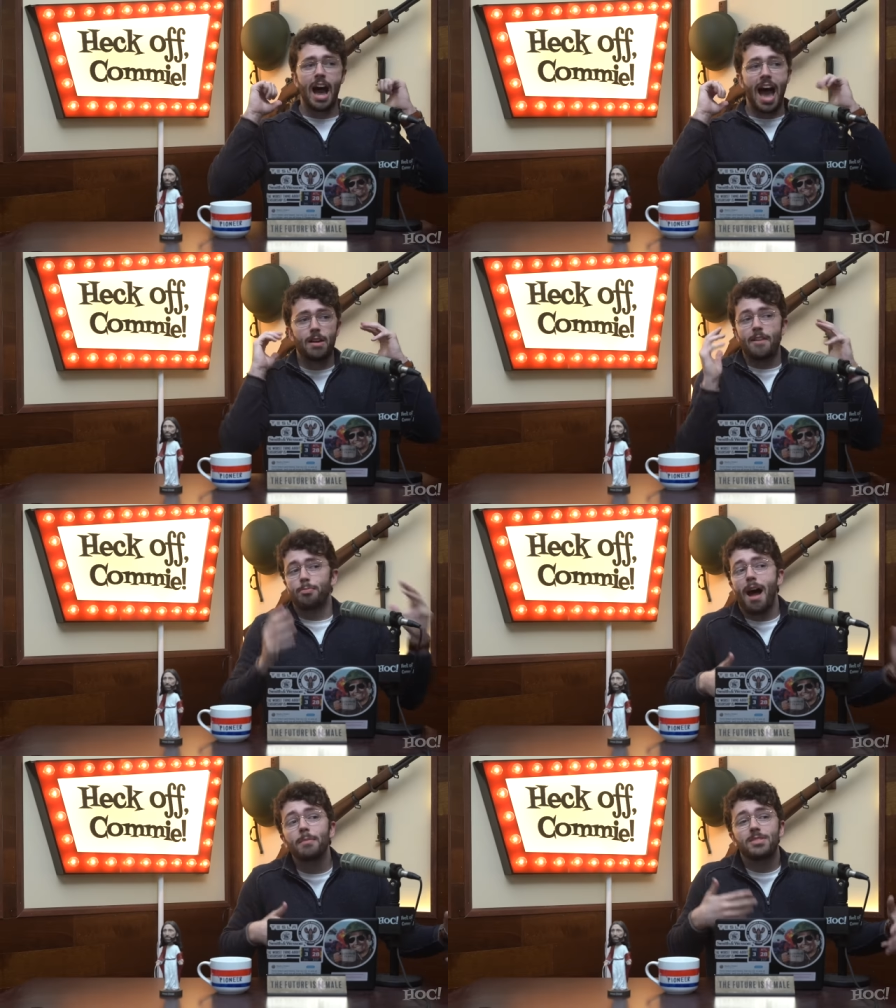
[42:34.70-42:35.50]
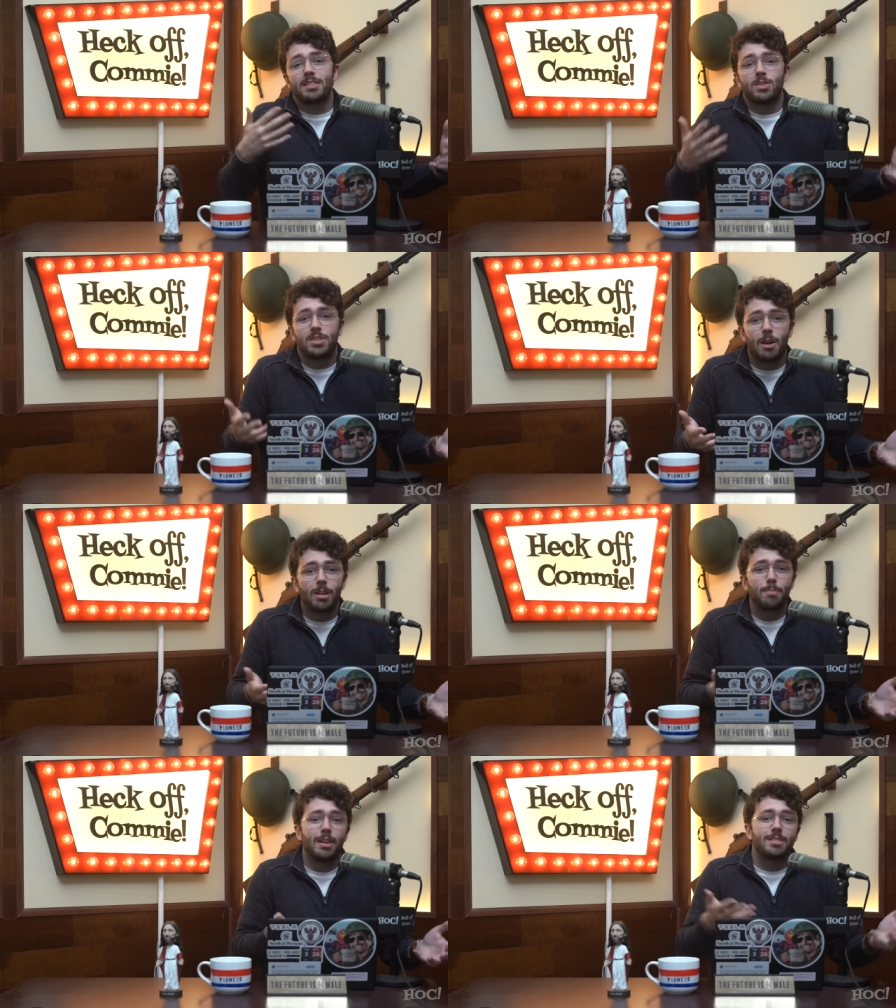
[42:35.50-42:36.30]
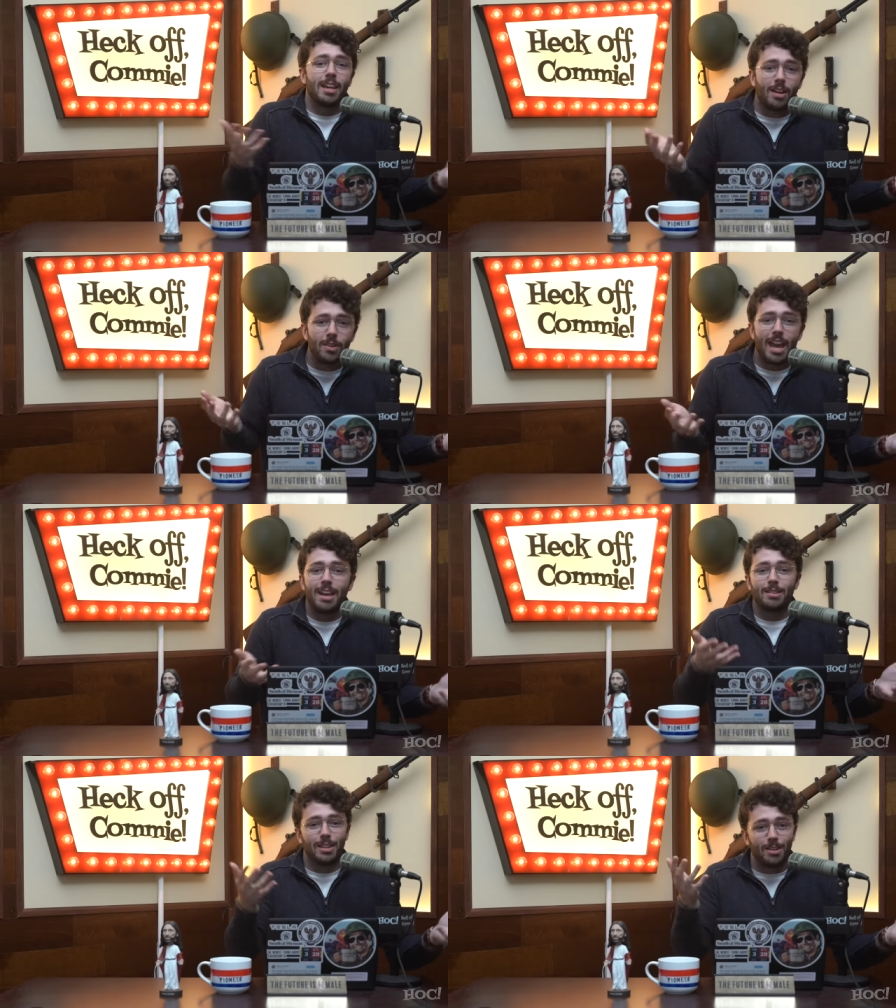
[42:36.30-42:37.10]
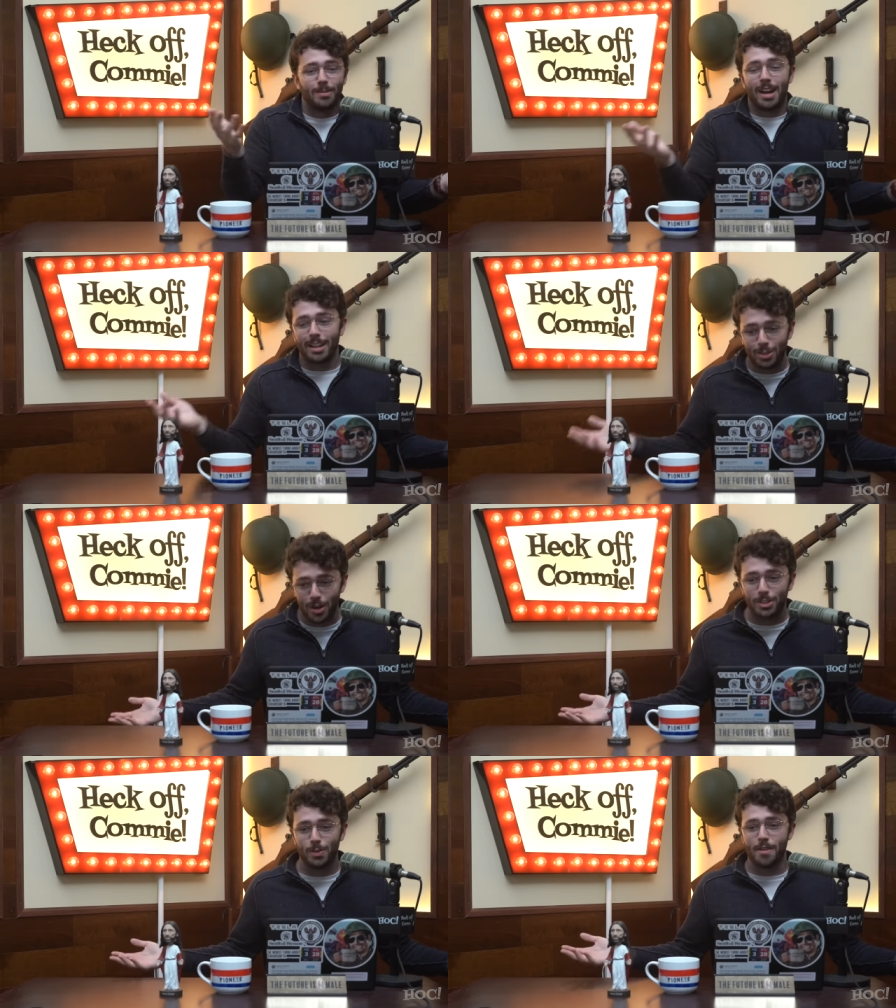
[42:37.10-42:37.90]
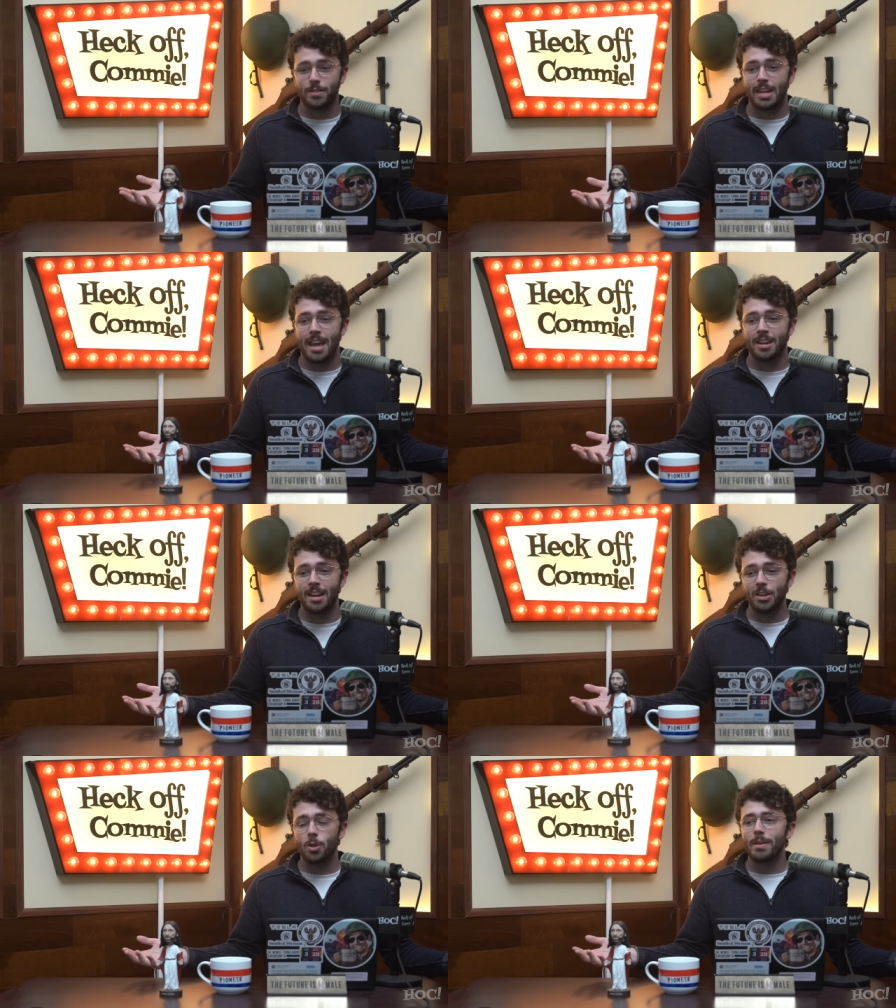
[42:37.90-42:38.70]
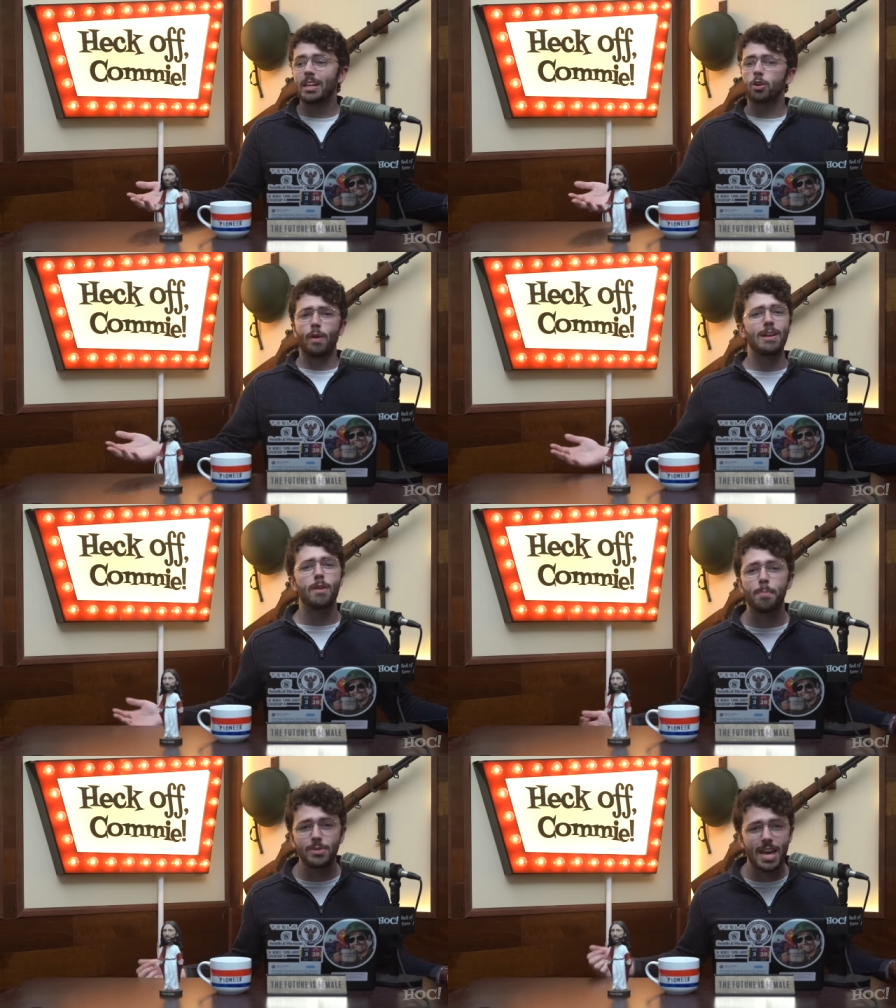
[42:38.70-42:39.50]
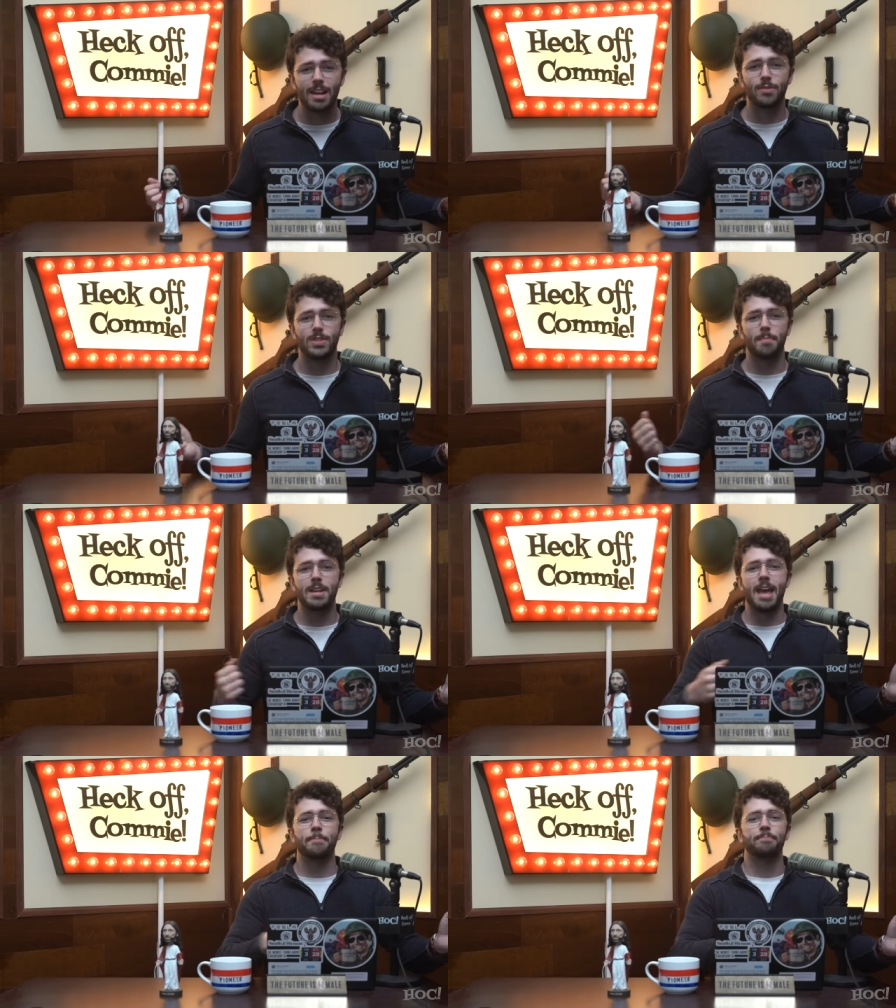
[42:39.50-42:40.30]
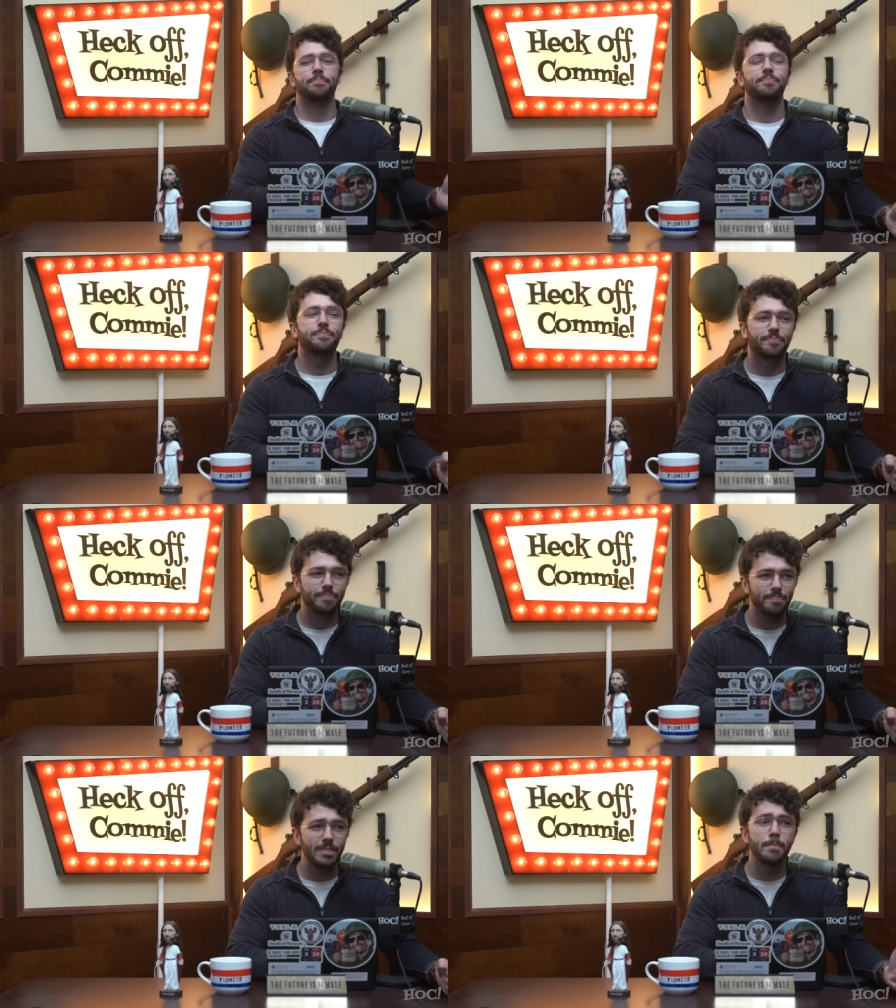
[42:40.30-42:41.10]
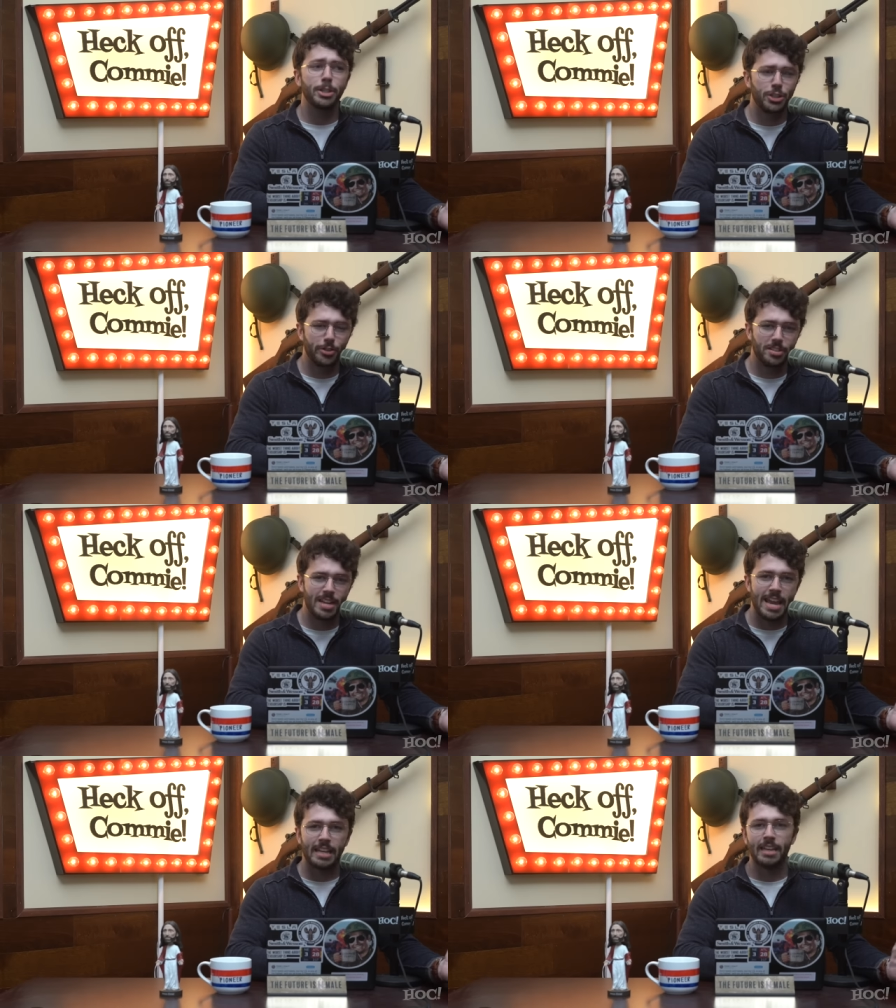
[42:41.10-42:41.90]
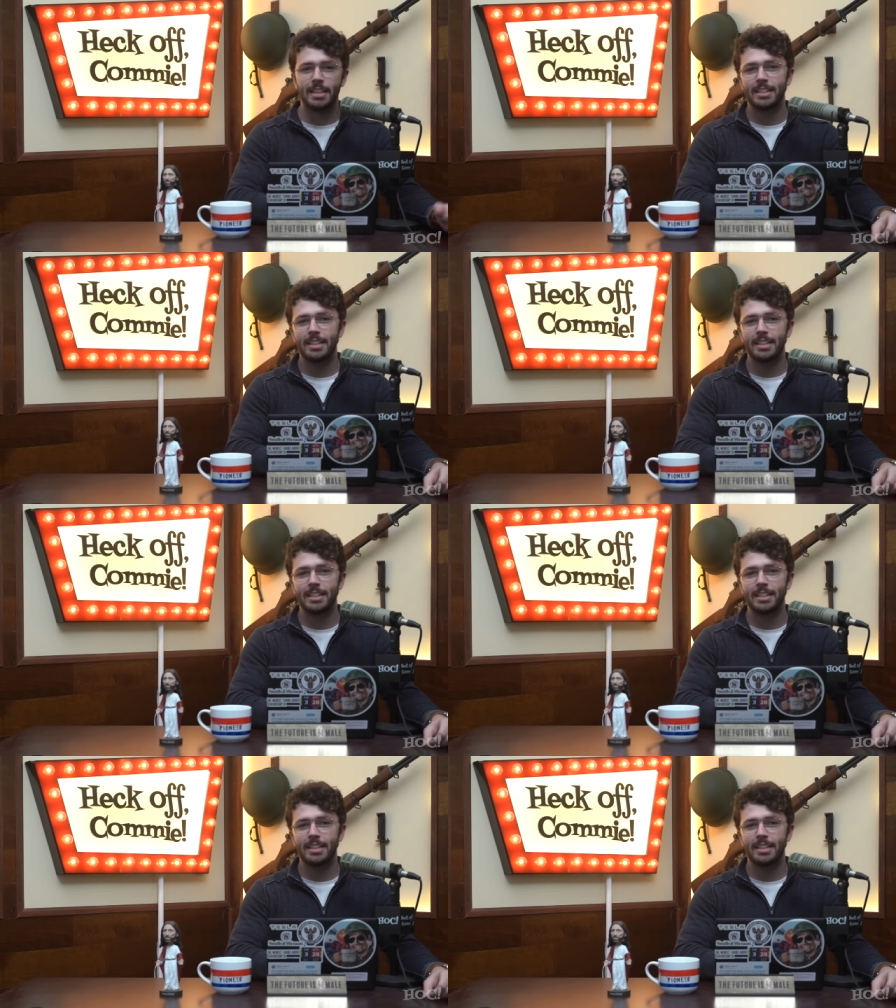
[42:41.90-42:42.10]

I don't have problems necessarily, but it's like, okay, you know, I'm not going to trust you ever again. You'll make a great representative someday, but you're a snake.